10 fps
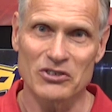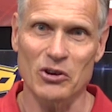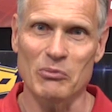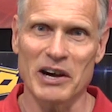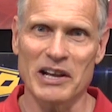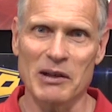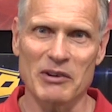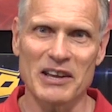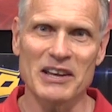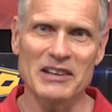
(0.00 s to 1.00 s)
So my name
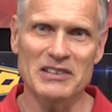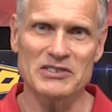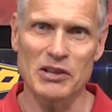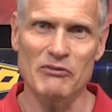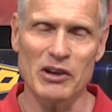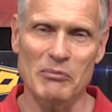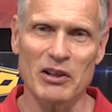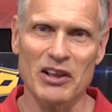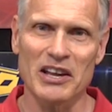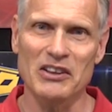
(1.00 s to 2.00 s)
again is Tim Van
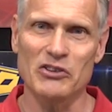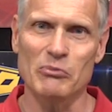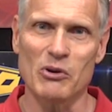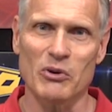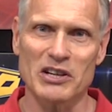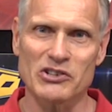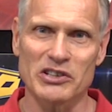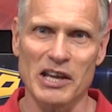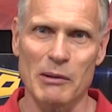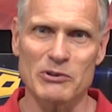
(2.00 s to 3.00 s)
Milligan. You've been watching
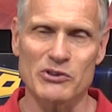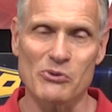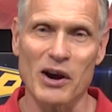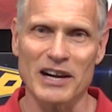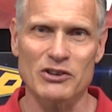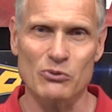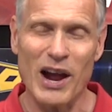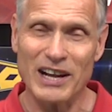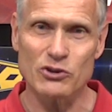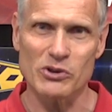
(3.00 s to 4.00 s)
the Apogee Rock
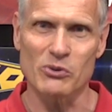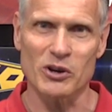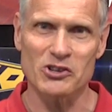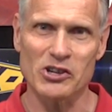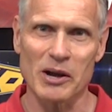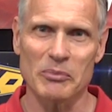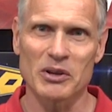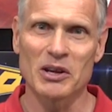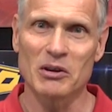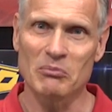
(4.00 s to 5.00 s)
Rocketry Workshop.
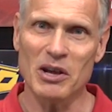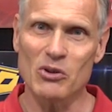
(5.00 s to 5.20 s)
May